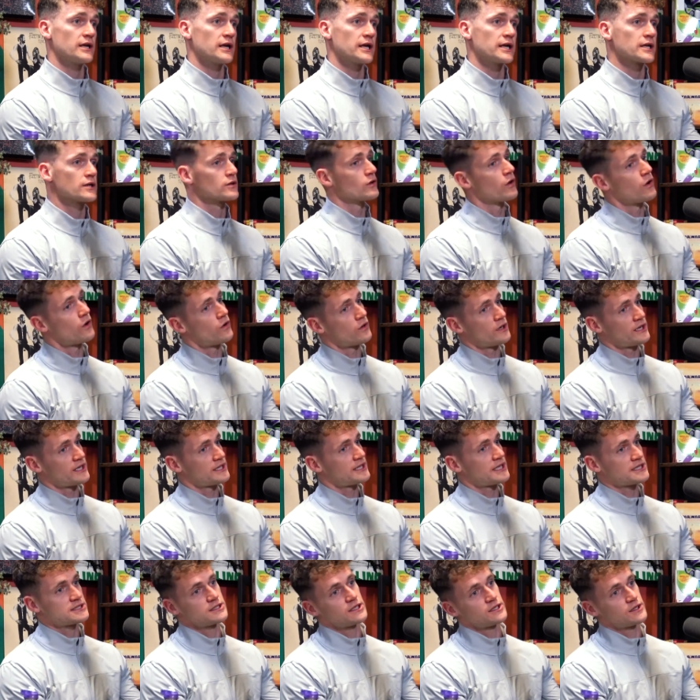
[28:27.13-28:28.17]
Like no, yeah. like
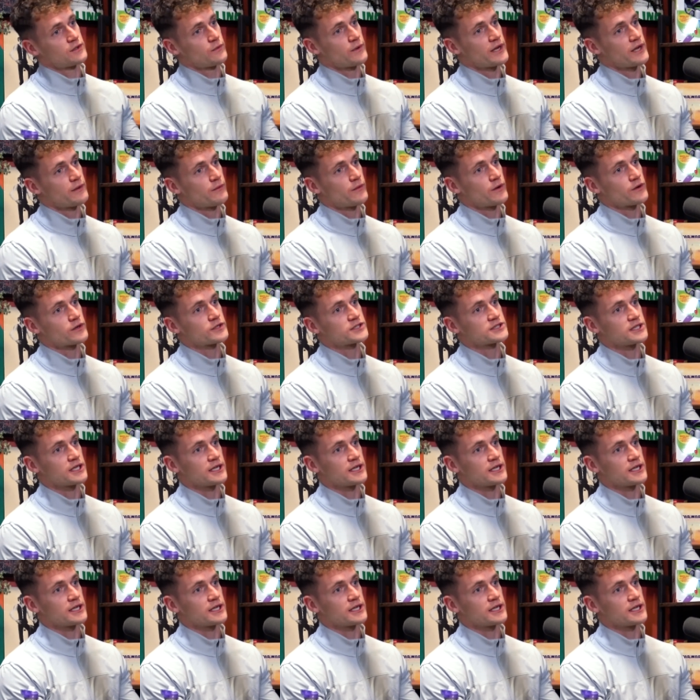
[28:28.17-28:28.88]
that's not the way it works.